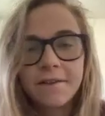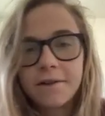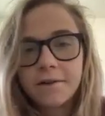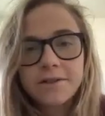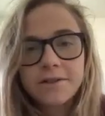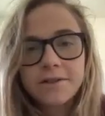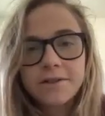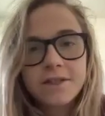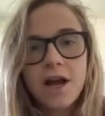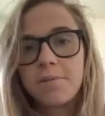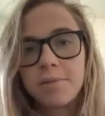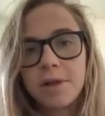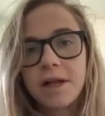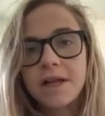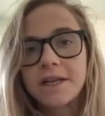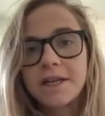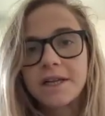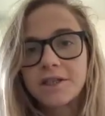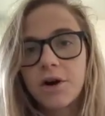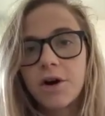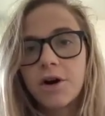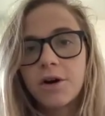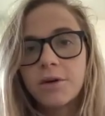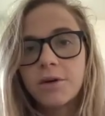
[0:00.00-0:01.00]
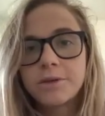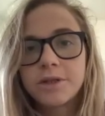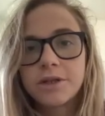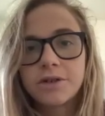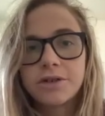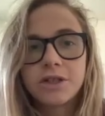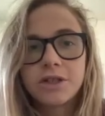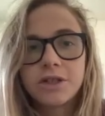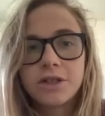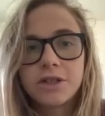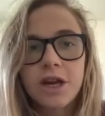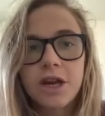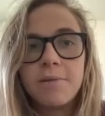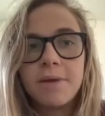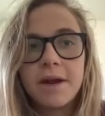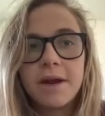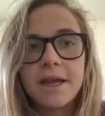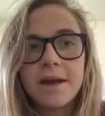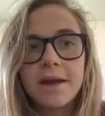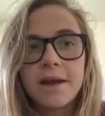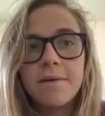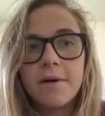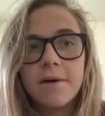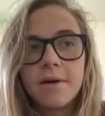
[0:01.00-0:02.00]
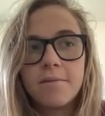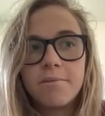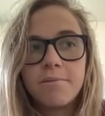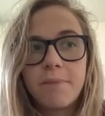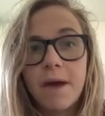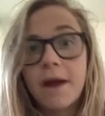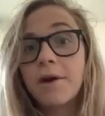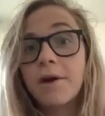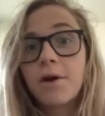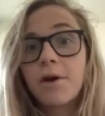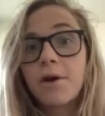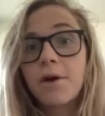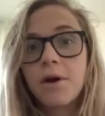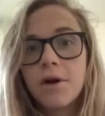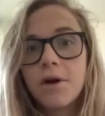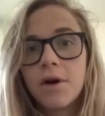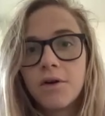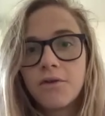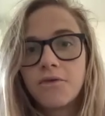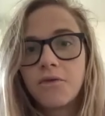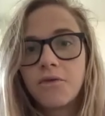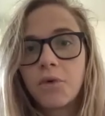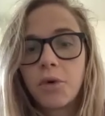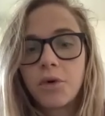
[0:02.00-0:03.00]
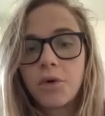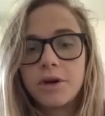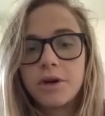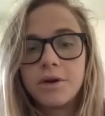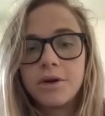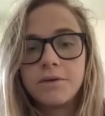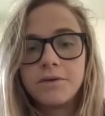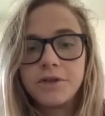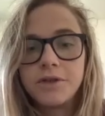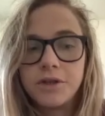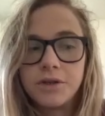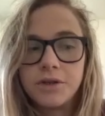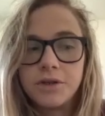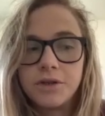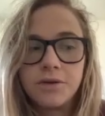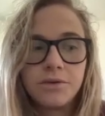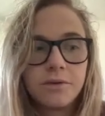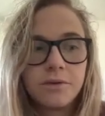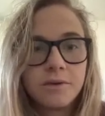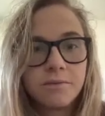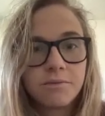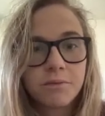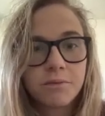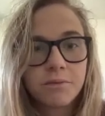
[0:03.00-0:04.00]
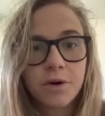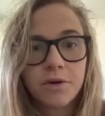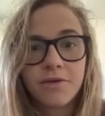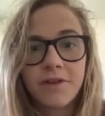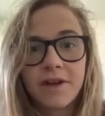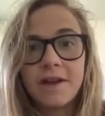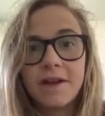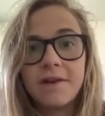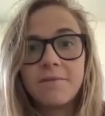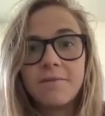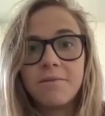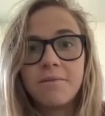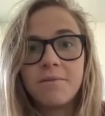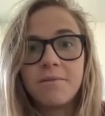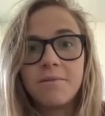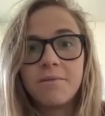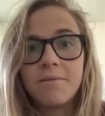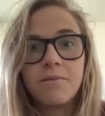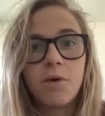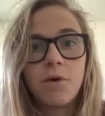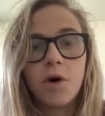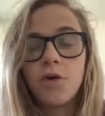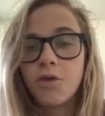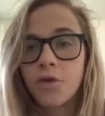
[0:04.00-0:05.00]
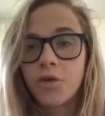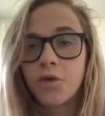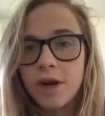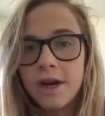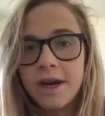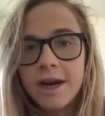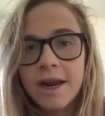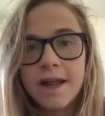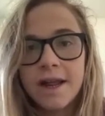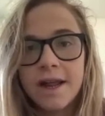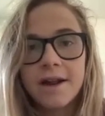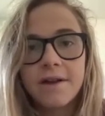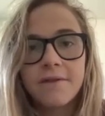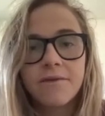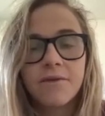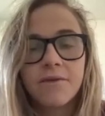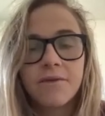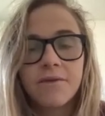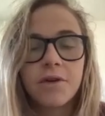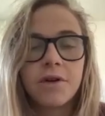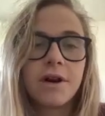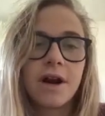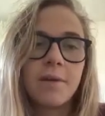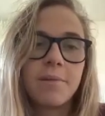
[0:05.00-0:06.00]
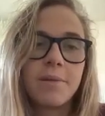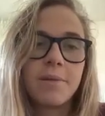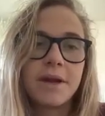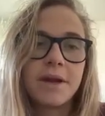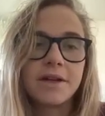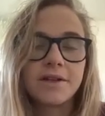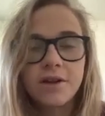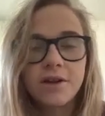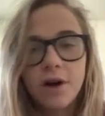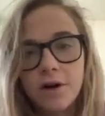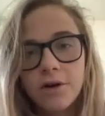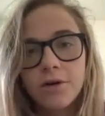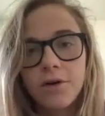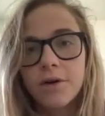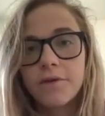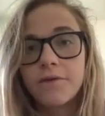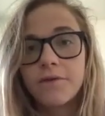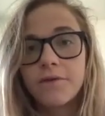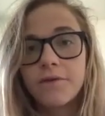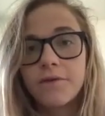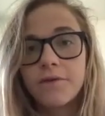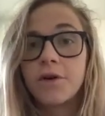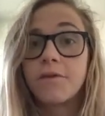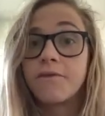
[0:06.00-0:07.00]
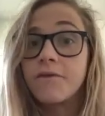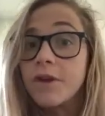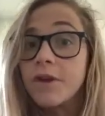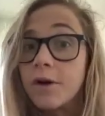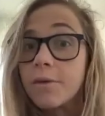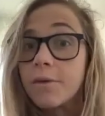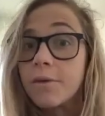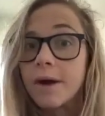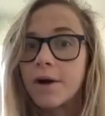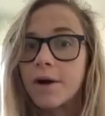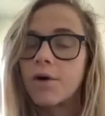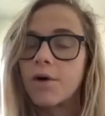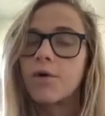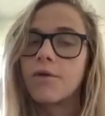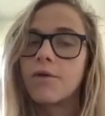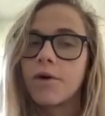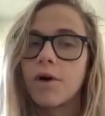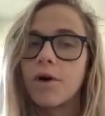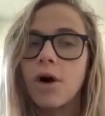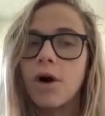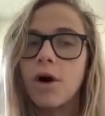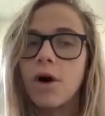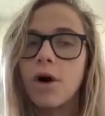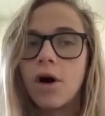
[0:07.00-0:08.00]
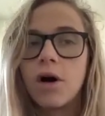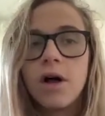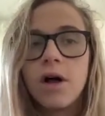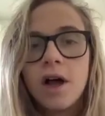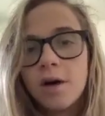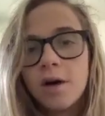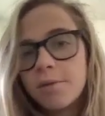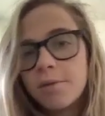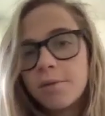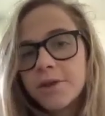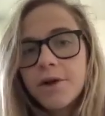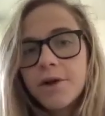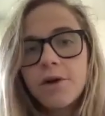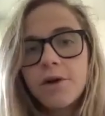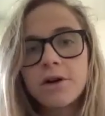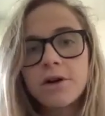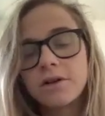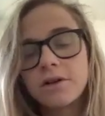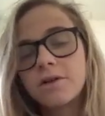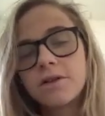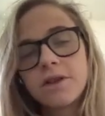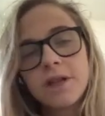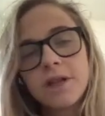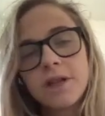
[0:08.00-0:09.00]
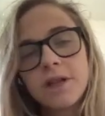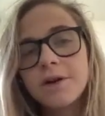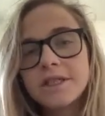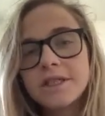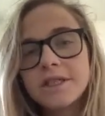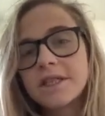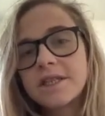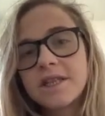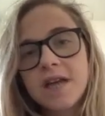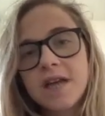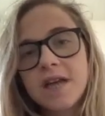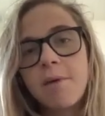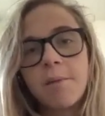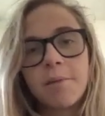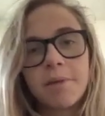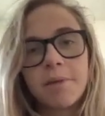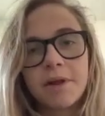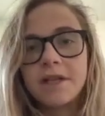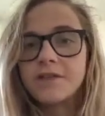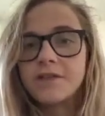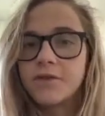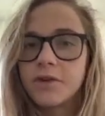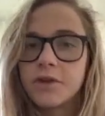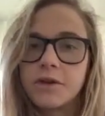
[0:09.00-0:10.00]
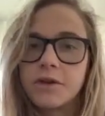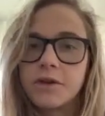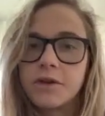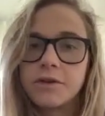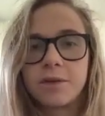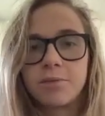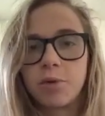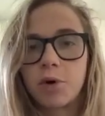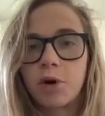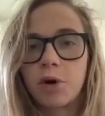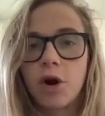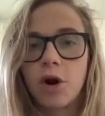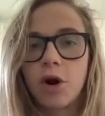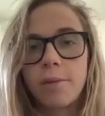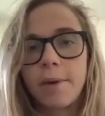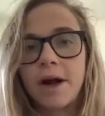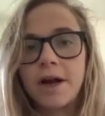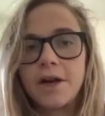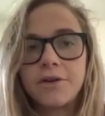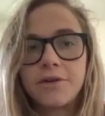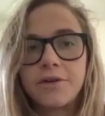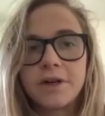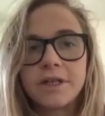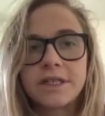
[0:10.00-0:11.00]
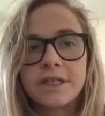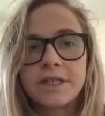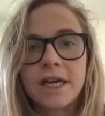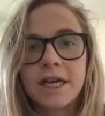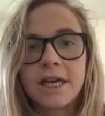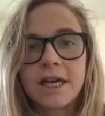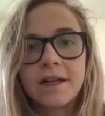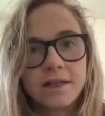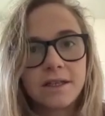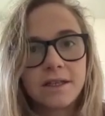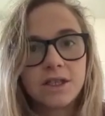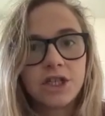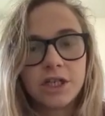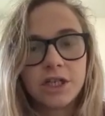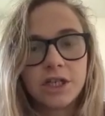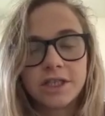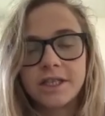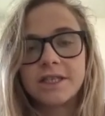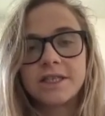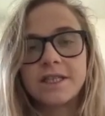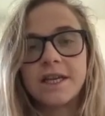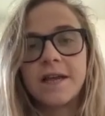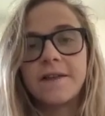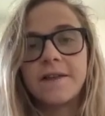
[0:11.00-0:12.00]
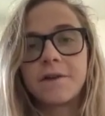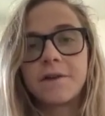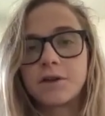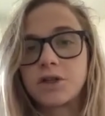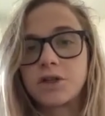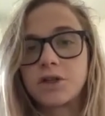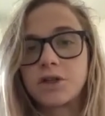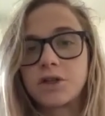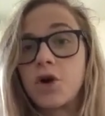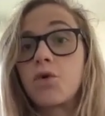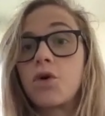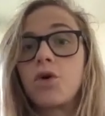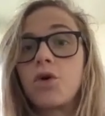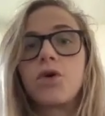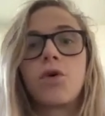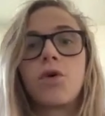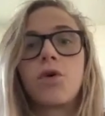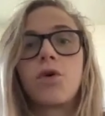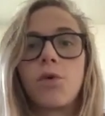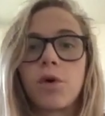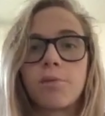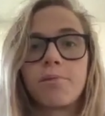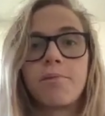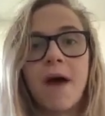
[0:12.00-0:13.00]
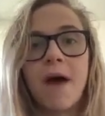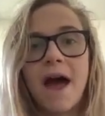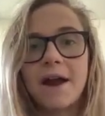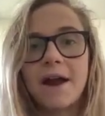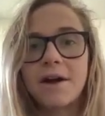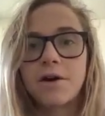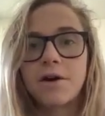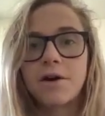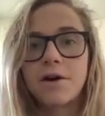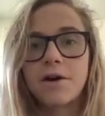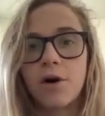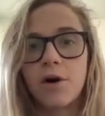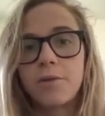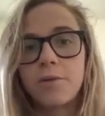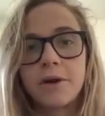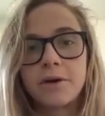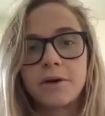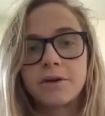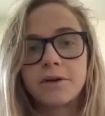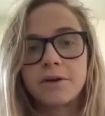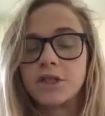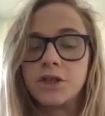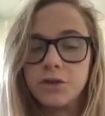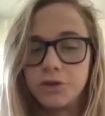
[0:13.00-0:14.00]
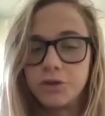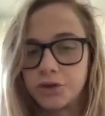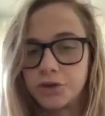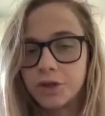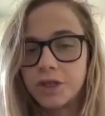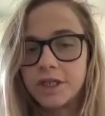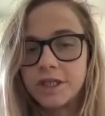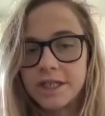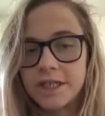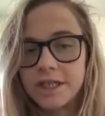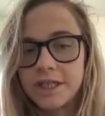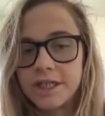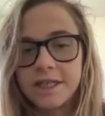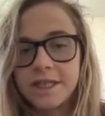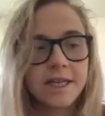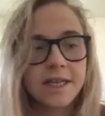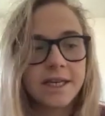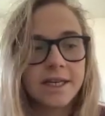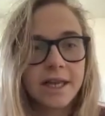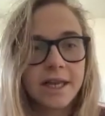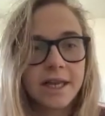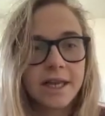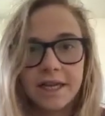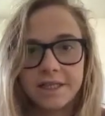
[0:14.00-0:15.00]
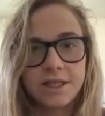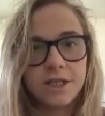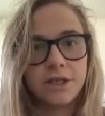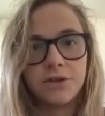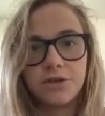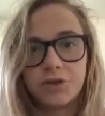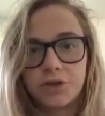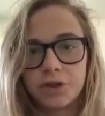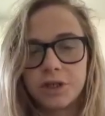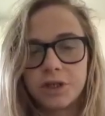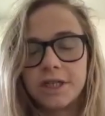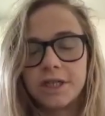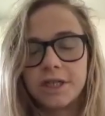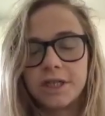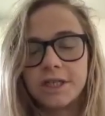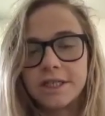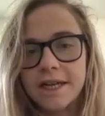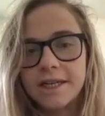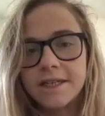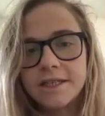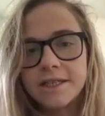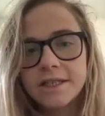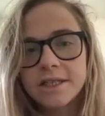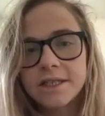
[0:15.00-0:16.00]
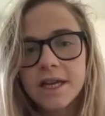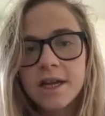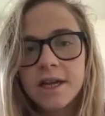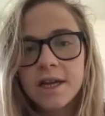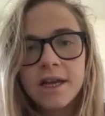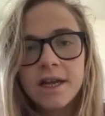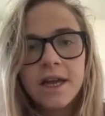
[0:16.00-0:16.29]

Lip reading: Those complex carbs are just going to make it better for you to prevent overeating, for you to not be as hungry, for you to feel better overall. But there is a time and place for those simple carbohydrates. Like Justin said, there's no good or bad carb. There's nutrient dense and less nutrient dense.